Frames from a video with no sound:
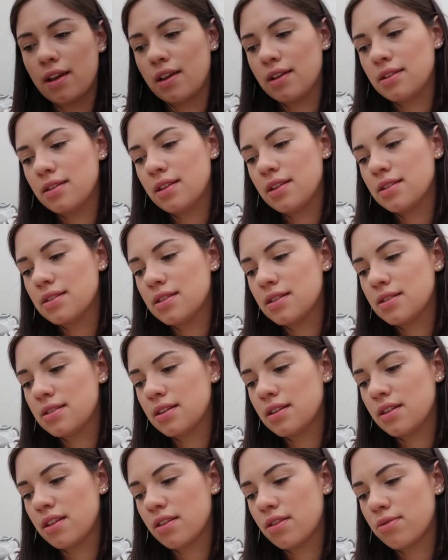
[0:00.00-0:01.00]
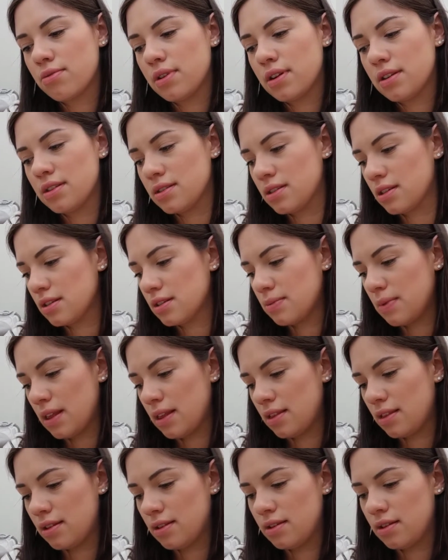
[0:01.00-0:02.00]
and this is in a 3 to 6 month.
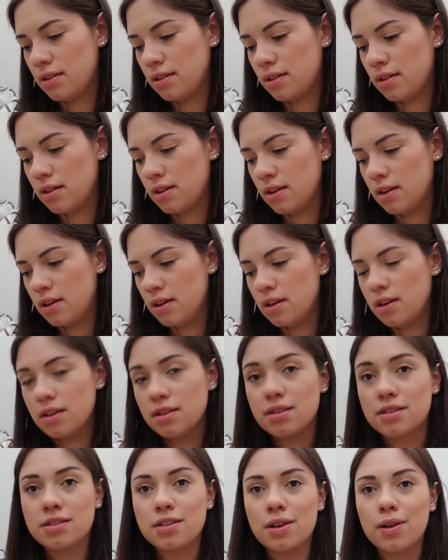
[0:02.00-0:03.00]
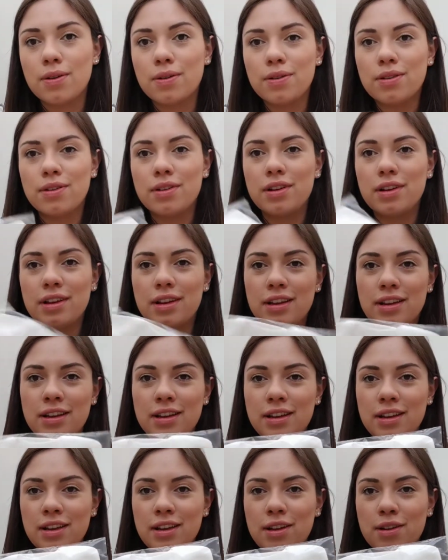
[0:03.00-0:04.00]
So
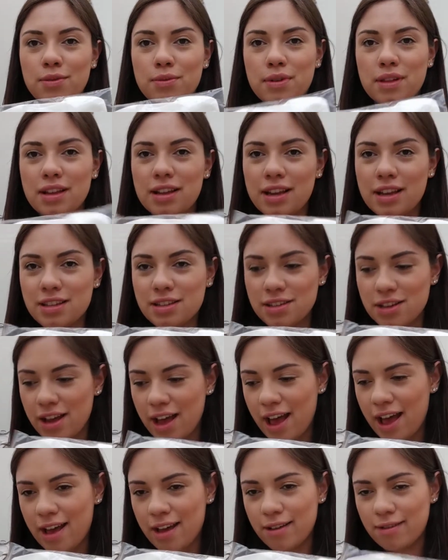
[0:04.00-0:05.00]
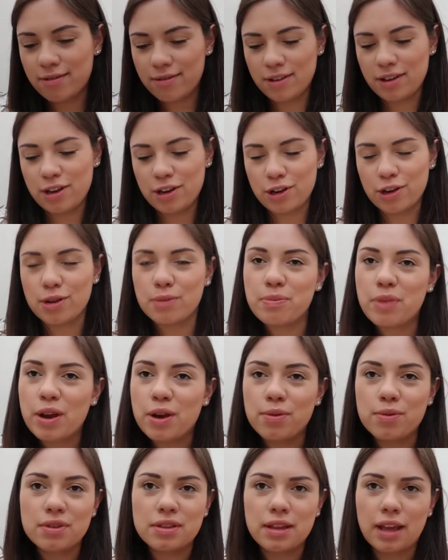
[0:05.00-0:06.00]
really nice to have, you know, to
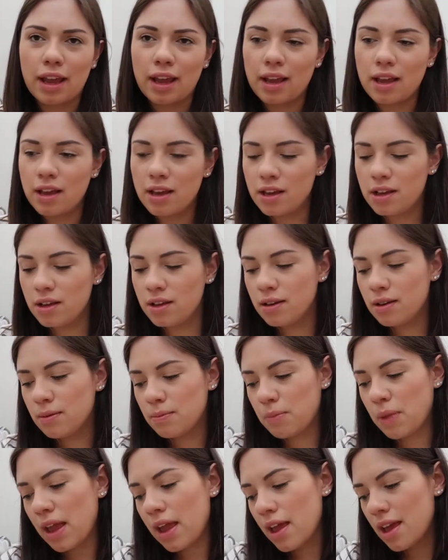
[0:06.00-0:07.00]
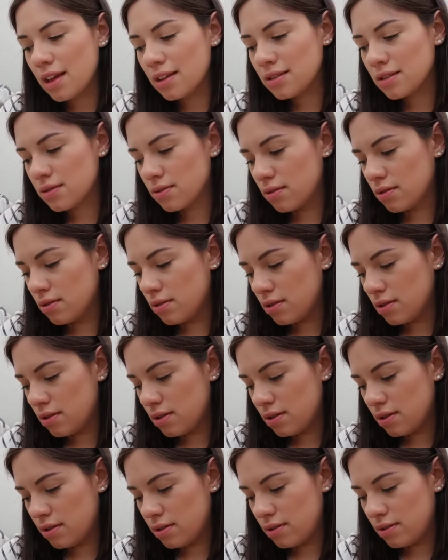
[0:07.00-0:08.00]
pair with like pants
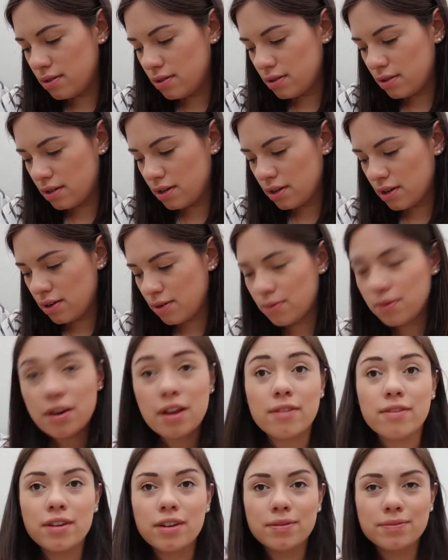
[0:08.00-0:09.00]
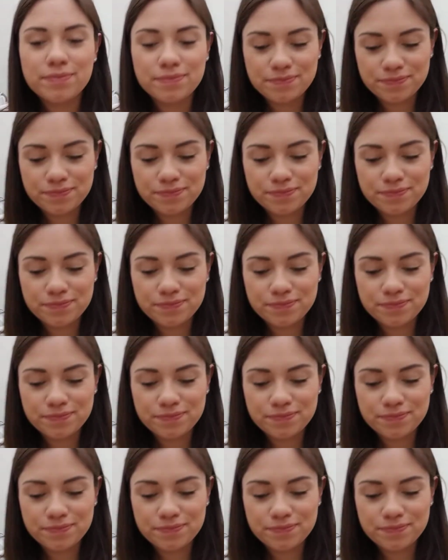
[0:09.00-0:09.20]
or, you know, whatever.